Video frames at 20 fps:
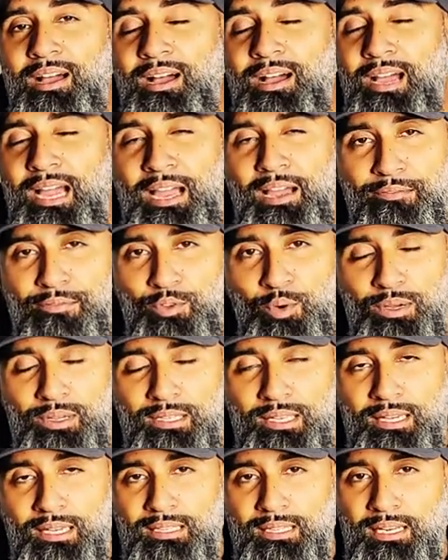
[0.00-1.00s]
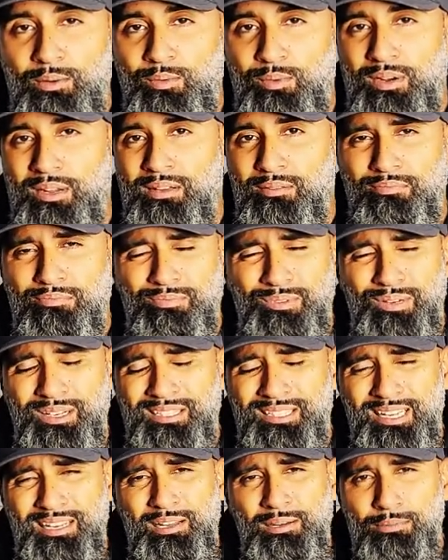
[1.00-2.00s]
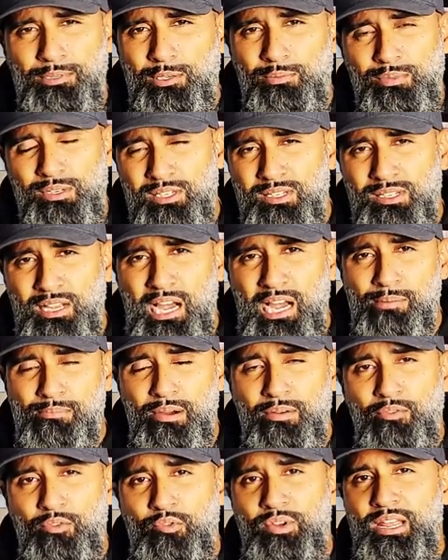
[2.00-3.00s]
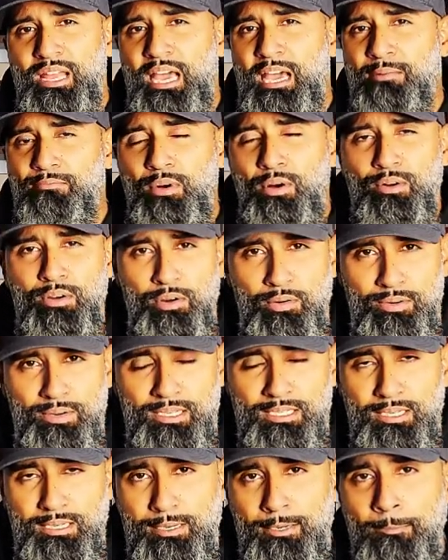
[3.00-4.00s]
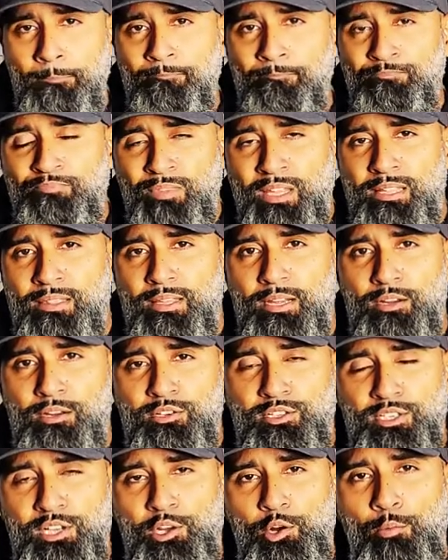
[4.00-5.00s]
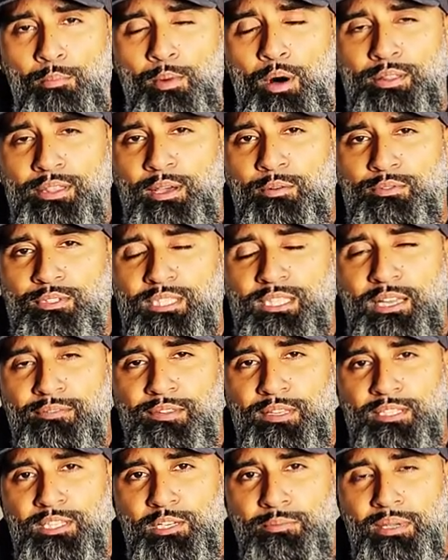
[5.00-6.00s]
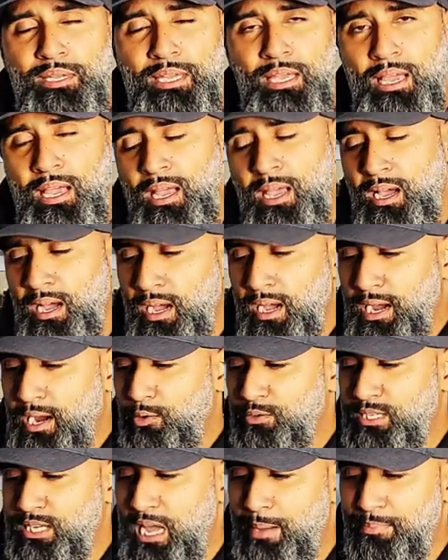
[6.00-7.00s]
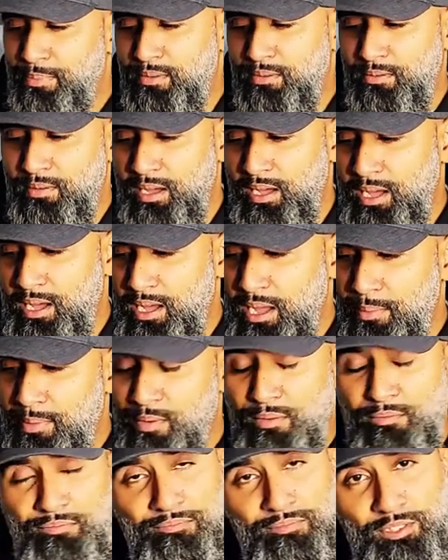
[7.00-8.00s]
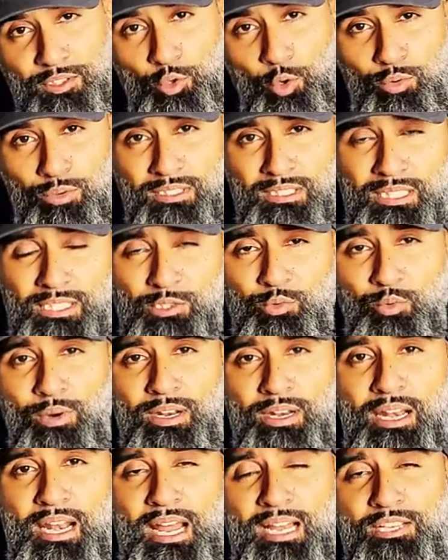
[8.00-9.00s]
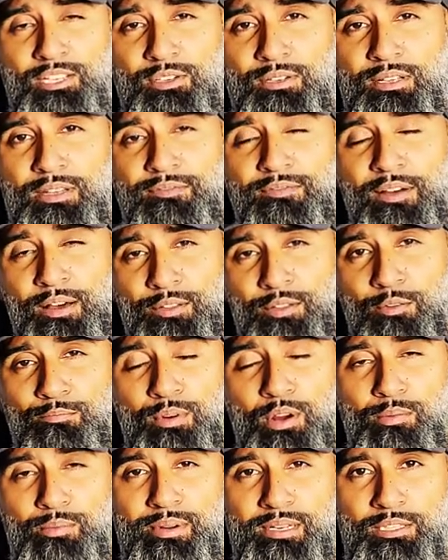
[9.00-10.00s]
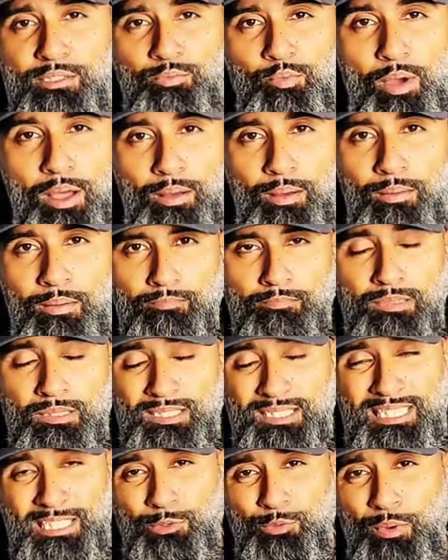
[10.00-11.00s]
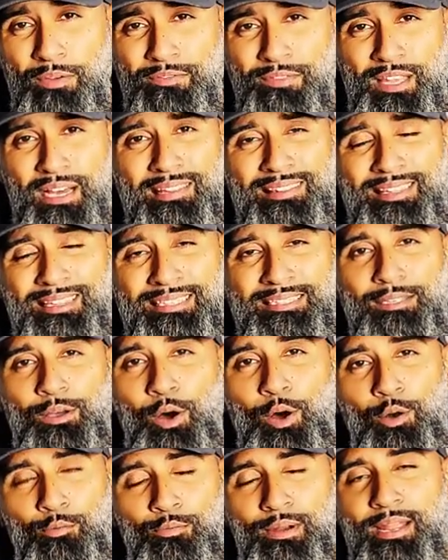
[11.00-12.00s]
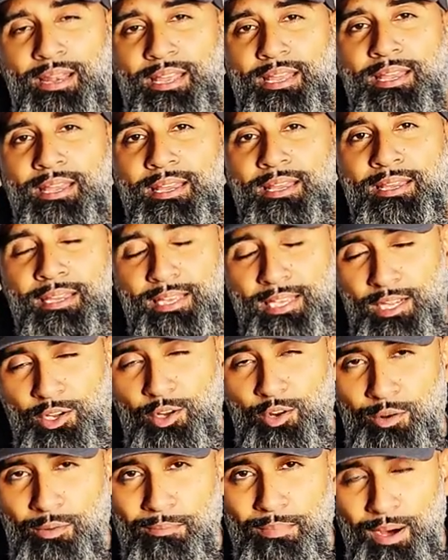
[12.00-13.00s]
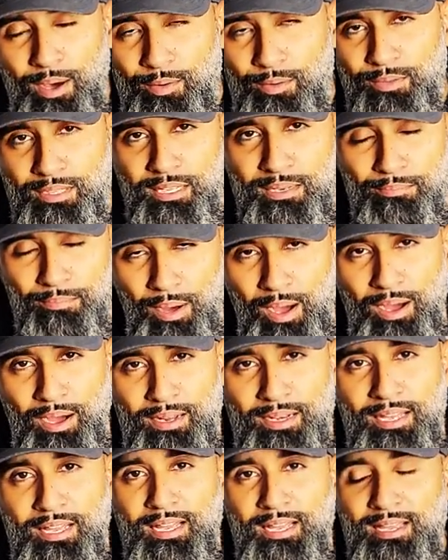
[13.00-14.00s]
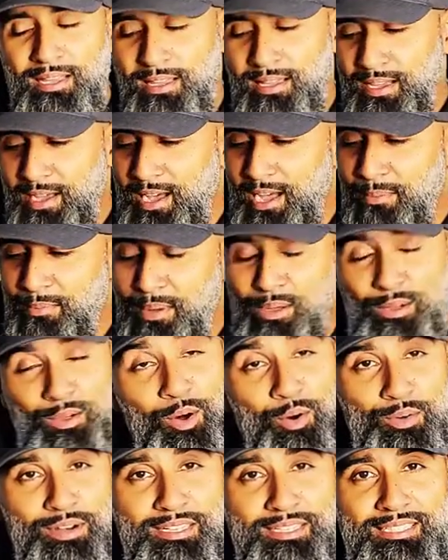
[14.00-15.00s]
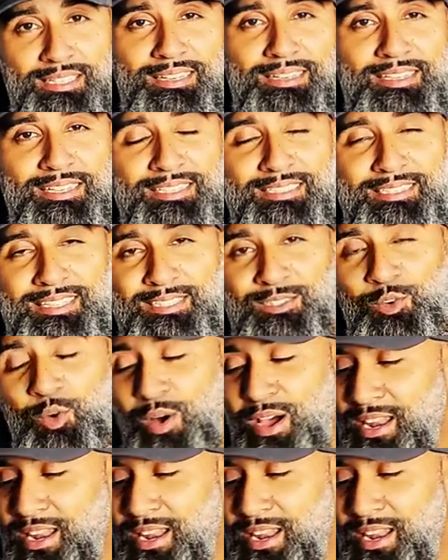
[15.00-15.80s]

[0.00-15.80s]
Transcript: I have no idea. I didn't want to really take up too much time. I've already had Balcones here. their single malt that was gifted to me. I was happy to, uh, to source this one and actually found their bourbon as well. But since we've done this already here in Bottled in Bond, uh, Balcones at least, let's go